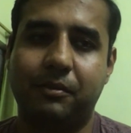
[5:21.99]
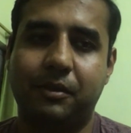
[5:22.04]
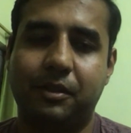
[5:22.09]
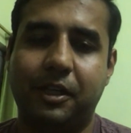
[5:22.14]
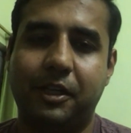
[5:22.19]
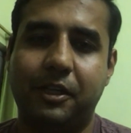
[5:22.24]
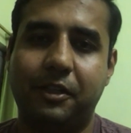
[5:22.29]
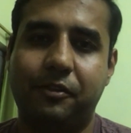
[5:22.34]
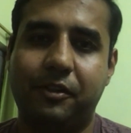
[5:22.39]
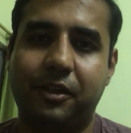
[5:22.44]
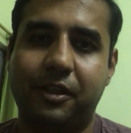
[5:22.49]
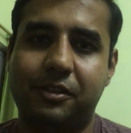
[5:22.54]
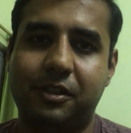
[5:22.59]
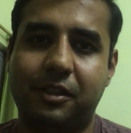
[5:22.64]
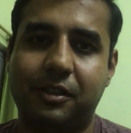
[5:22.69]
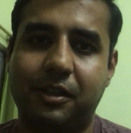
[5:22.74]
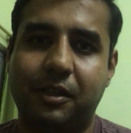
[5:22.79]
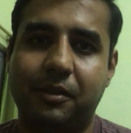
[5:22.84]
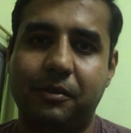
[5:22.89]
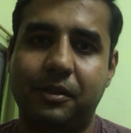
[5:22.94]
the
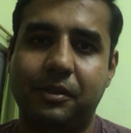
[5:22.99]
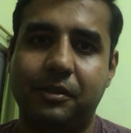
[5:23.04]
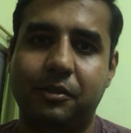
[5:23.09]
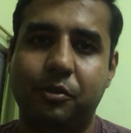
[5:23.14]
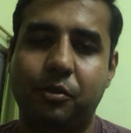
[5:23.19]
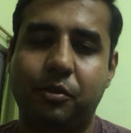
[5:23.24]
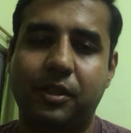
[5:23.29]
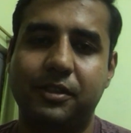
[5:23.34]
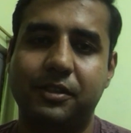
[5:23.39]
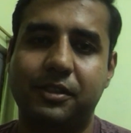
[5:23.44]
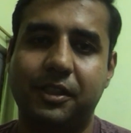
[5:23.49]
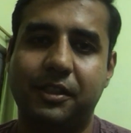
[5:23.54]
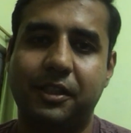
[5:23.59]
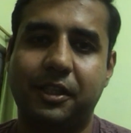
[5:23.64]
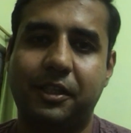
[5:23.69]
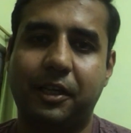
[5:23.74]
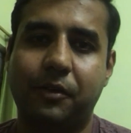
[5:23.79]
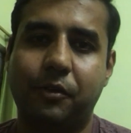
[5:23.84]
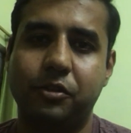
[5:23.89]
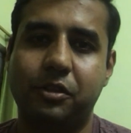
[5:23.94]
infrastructure, I mean, you can say
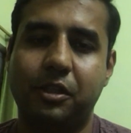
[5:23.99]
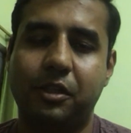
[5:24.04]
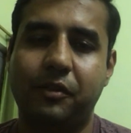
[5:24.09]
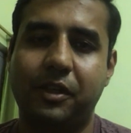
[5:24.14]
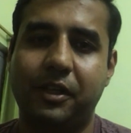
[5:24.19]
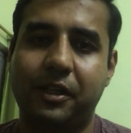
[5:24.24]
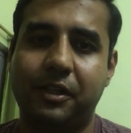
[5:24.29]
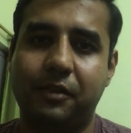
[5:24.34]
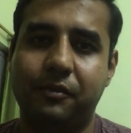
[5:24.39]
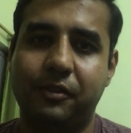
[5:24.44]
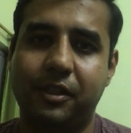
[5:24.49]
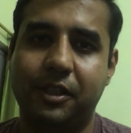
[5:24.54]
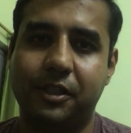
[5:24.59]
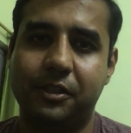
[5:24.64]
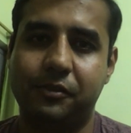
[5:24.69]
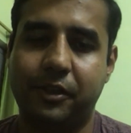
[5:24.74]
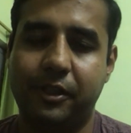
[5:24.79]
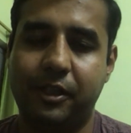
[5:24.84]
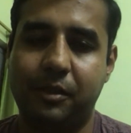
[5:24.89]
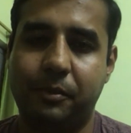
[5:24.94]
that I was living in a
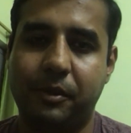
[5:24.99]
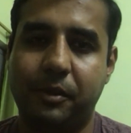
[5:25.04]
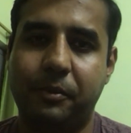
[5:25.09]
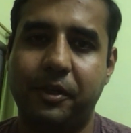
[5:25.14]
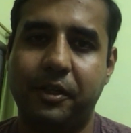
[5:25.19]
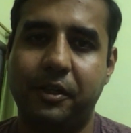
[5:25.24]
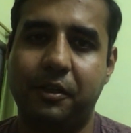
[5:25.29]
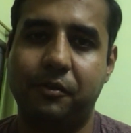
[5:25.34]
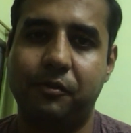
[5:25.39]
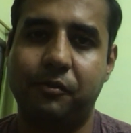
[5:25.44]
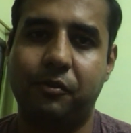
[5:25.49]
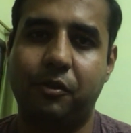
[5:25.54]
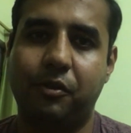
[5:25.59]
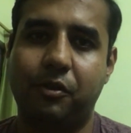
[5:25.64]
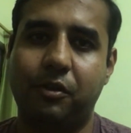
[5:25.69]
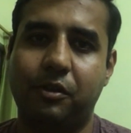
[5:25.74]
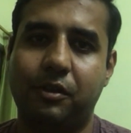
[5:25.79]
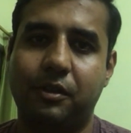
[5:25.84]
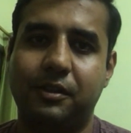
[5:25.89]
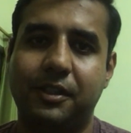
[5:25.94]
village while preparing
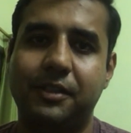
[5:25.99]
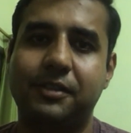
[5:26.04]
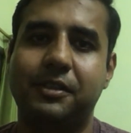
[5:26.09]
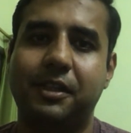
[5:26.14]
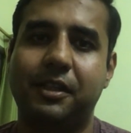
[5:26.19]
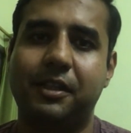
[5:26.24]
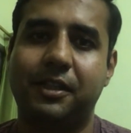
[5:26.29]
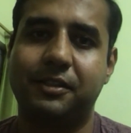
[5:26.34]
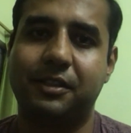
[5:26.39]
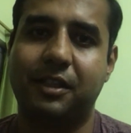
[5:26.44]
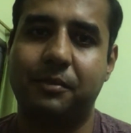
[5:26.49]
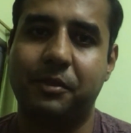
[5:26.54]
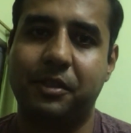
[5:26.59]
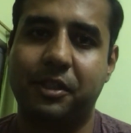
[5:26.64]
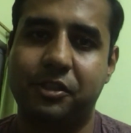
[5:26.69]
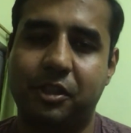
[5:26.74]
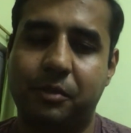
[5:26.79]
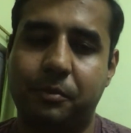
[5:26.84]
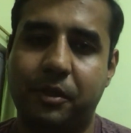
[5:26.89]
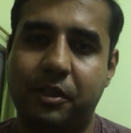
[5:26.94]
for this year
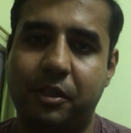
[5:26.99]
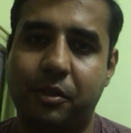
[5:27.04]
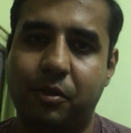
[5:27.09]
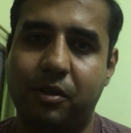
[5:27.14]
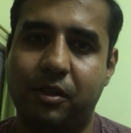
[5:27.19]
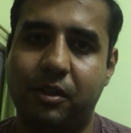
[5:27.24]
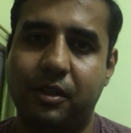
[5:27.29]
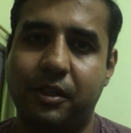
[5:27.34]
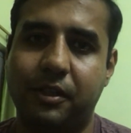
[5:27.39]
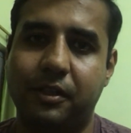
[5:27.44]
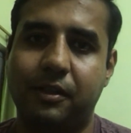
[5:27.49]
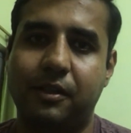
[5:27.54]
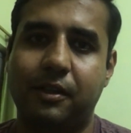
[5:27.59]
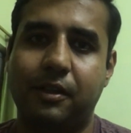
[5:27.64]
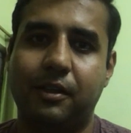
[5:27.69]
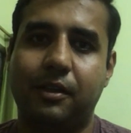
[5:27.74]
examination particularly.